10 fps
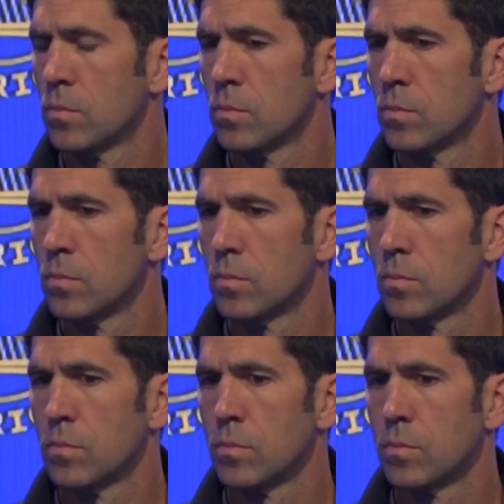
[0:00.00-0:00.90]

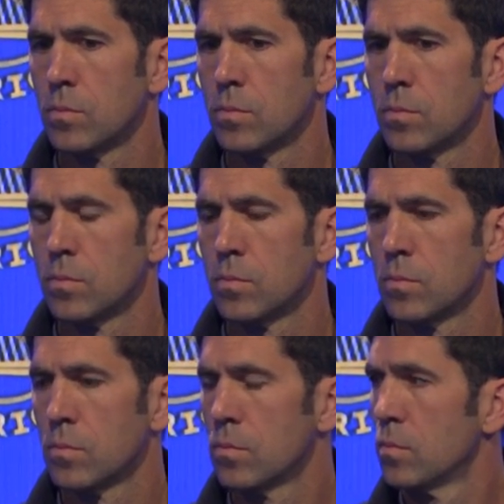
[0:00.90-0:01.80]

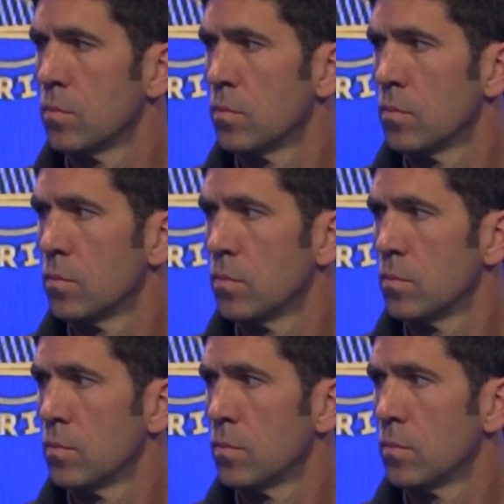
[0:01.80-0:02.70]

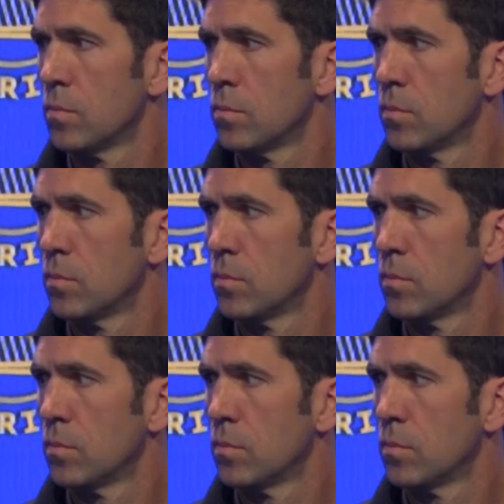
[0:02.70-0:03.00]
(silent)